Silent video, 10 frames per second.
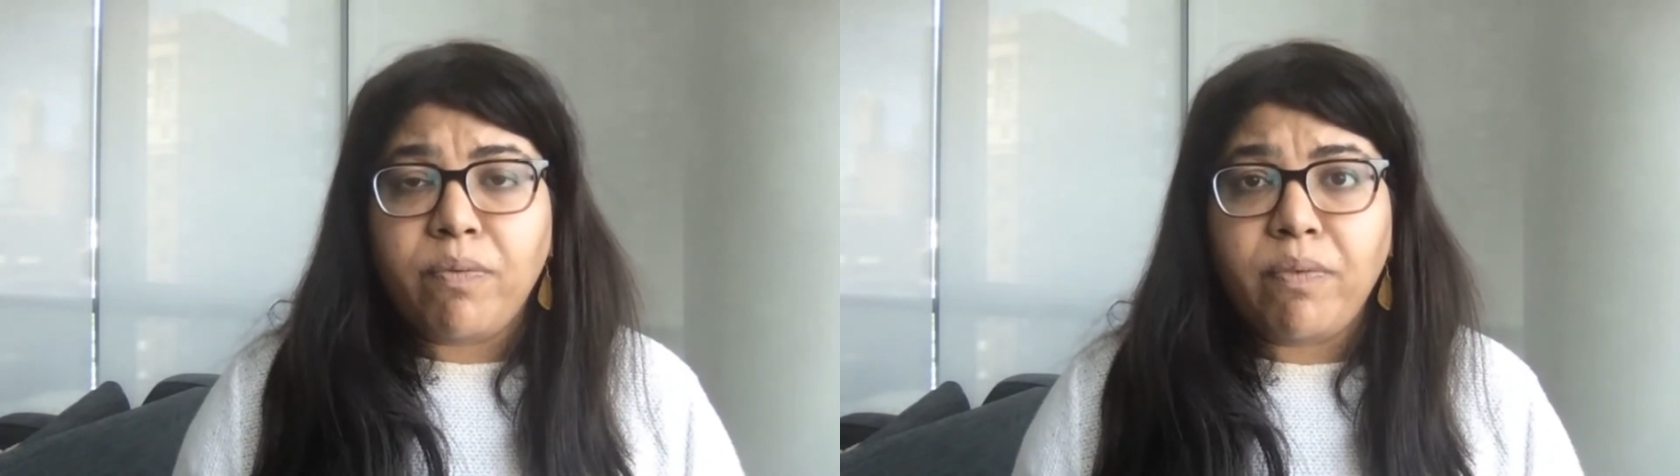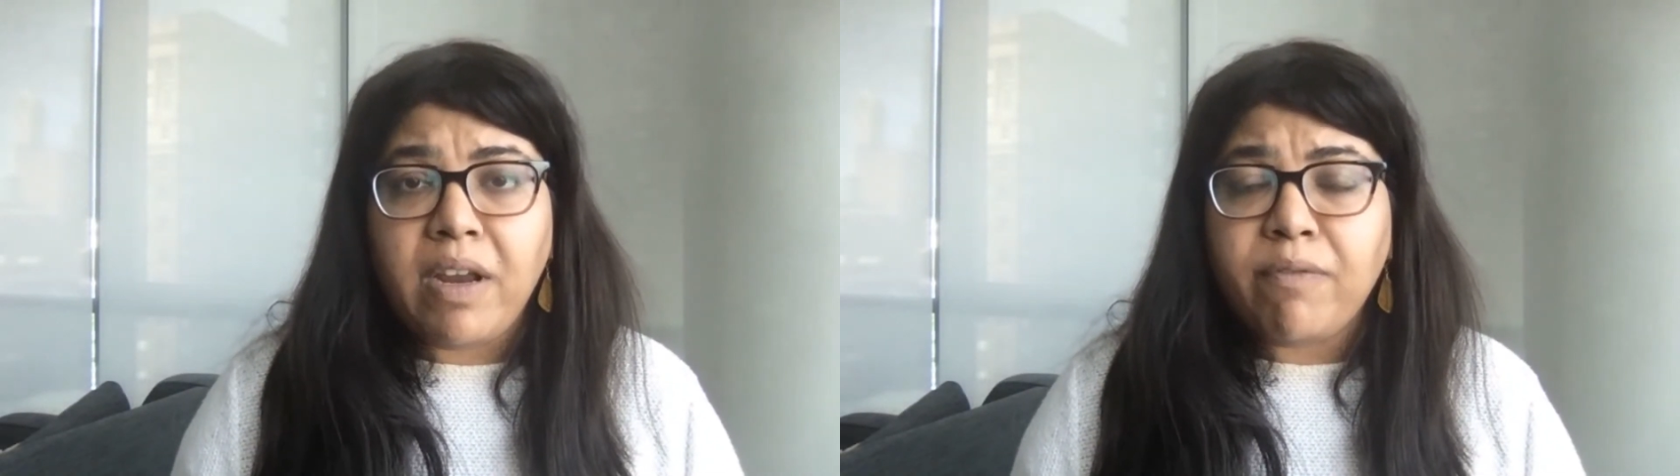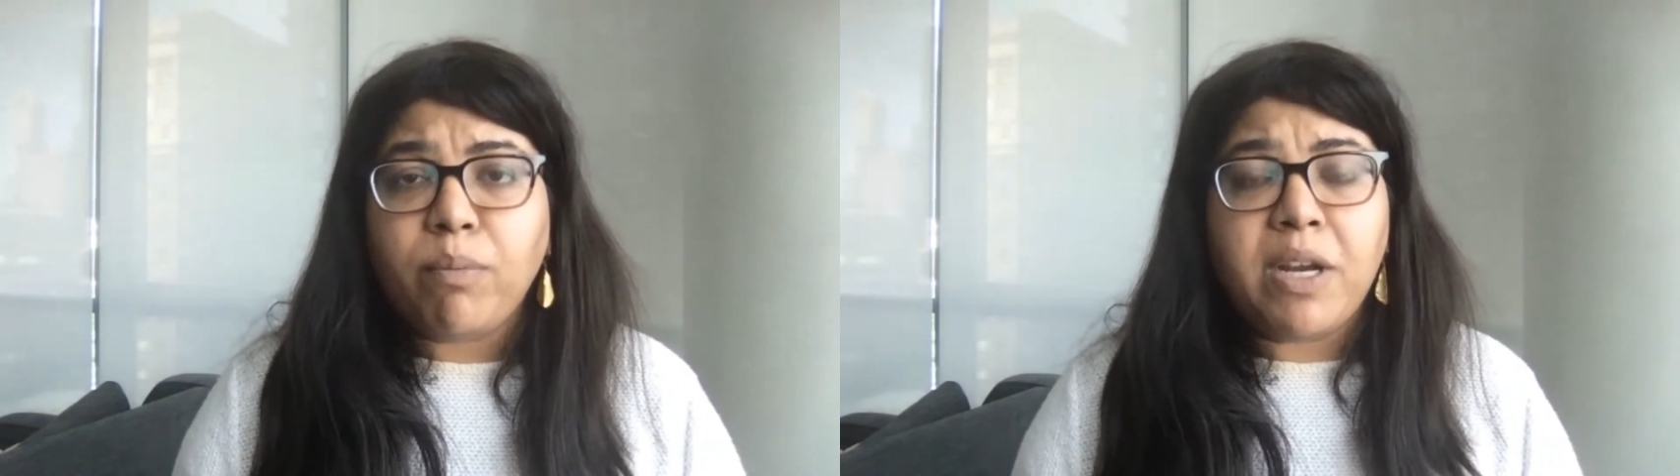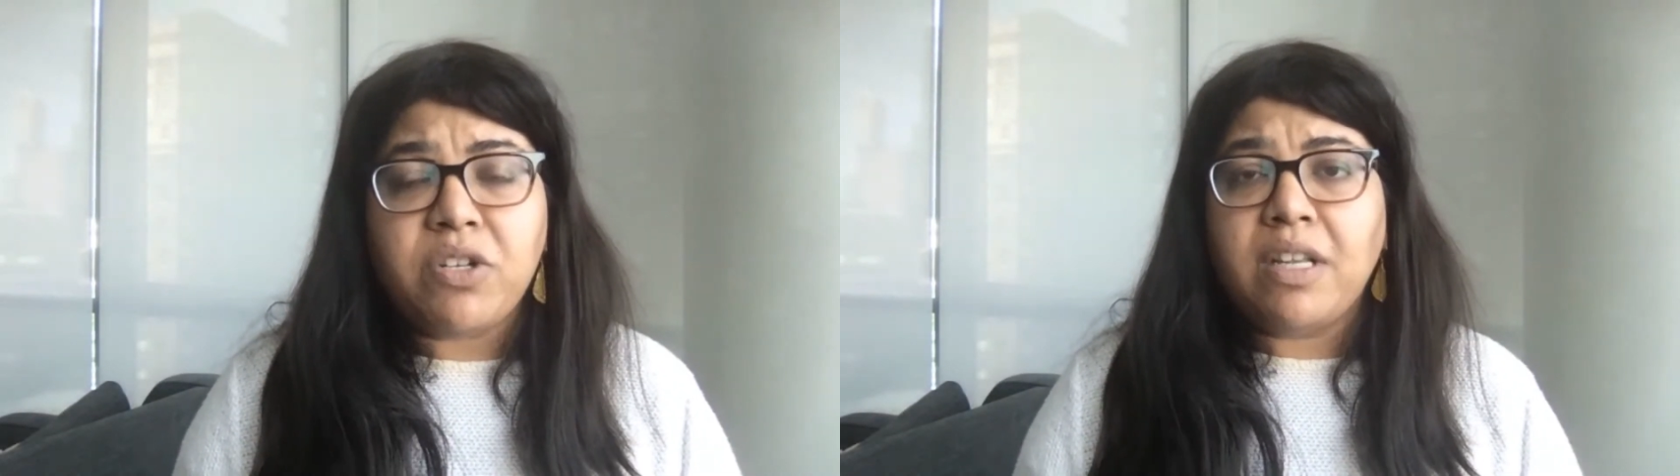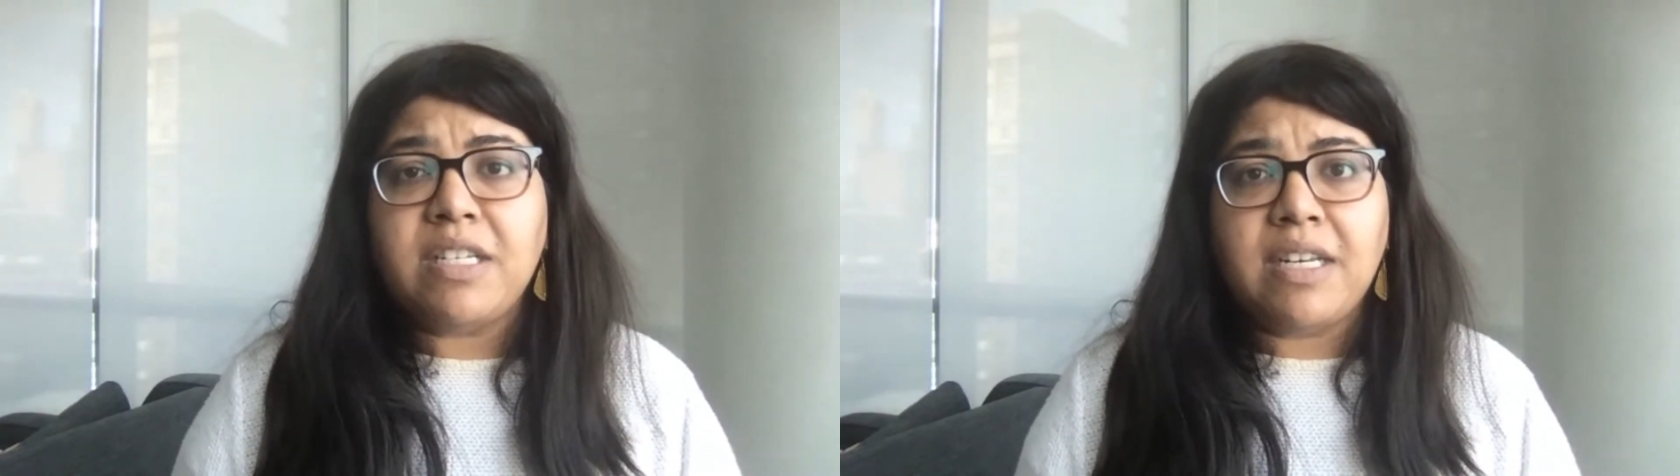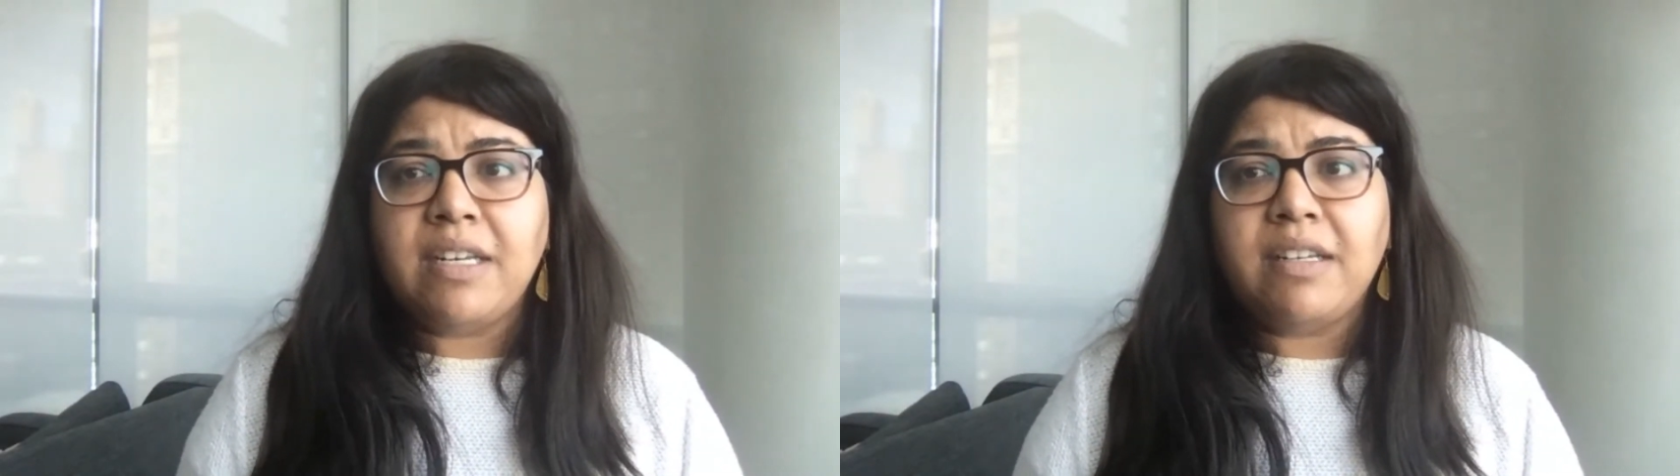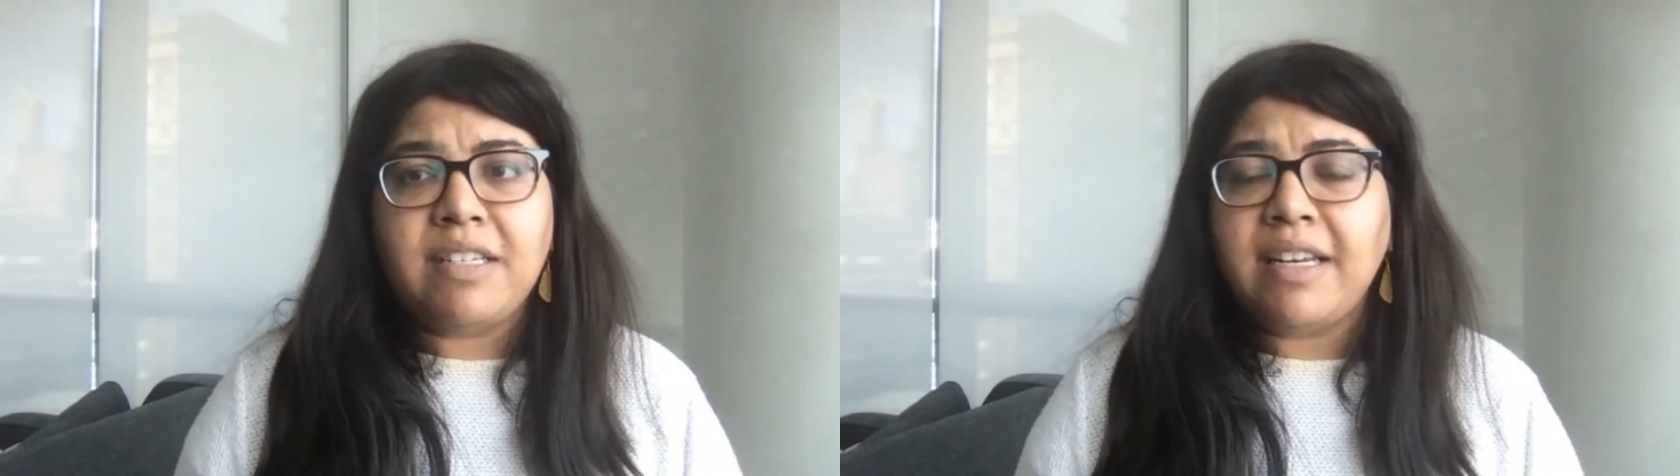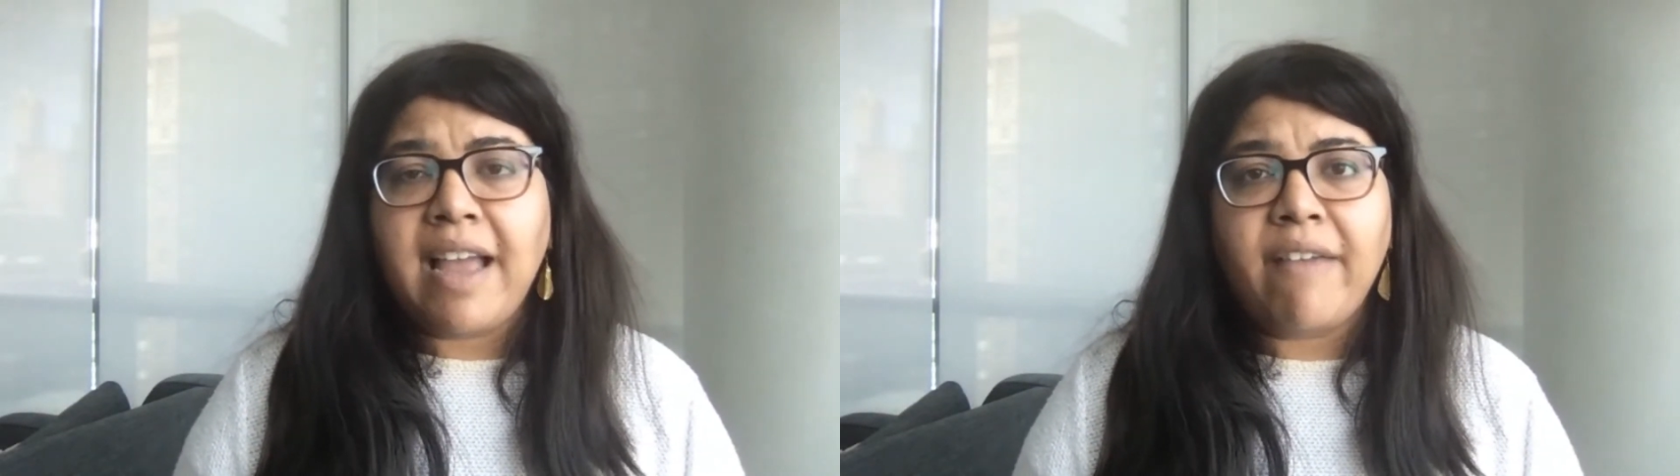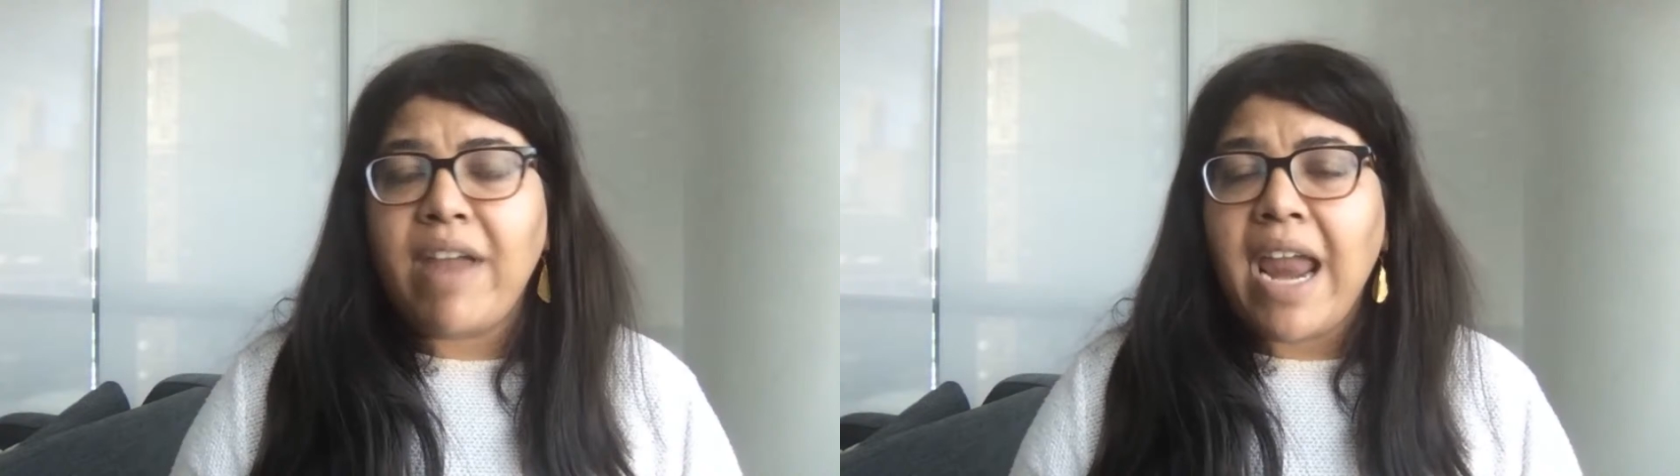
information that didn't have